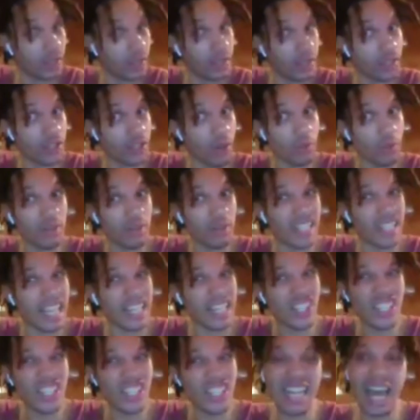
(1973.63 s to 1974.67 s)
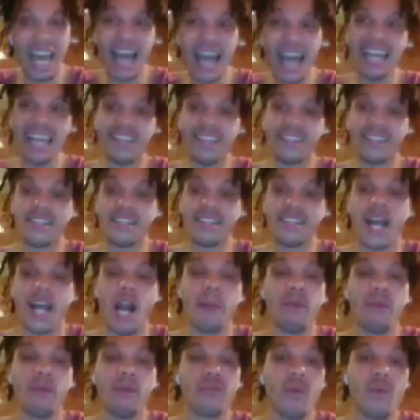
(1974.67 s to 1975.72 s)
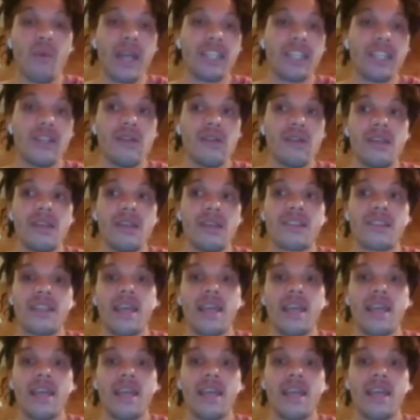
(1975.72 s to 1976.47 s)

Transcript: So it's just not as desirable for White to do this.